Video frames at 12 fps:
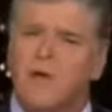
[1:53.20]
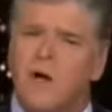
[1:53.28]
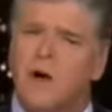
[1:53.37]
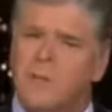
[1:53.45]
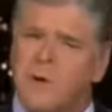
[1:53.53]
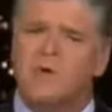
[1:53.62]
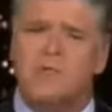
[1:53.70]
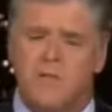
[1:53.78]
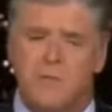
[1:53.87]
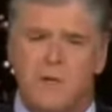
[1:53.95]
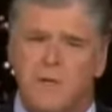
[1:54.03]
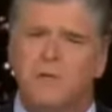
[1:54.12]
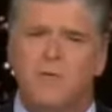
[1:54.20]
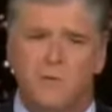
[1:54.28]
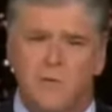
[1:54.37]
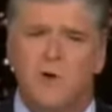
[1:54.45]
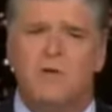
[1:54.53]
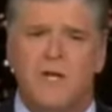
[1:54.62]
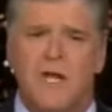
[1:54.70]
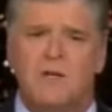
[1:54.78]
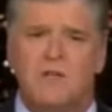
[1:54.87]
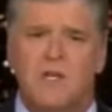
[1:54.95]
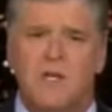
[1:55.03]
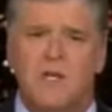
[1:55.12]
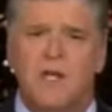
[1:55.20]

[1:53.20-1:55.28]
a mostly peaceful protest.